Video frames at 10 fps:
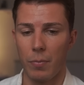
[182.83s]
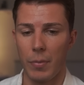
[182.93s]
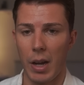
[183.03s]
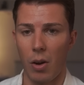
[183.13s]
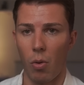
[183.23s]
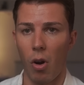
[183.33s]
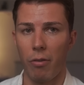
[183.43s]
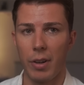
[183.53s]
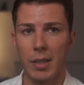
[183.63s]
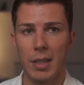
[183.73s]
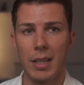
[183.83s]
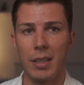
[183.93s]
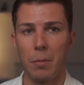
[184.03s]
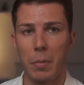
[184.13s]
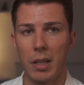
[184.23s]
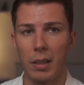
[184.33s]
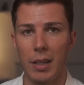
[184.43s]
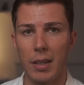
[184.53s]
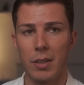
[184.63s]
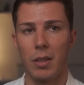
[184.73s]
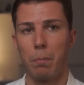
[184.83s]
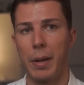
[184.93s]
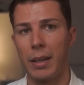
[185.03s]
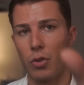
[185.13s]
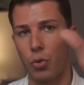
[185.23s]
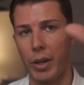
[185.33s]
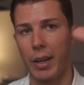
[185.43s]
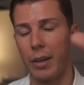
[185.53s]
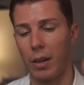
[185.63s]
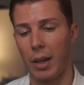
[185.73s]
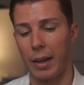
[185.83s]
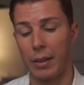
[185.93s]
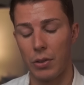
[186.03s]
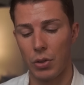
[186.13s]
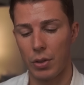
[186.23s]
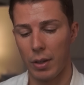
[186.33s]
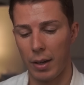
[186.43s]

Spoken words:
Now, obviously, in the Middle East, the big three airlines,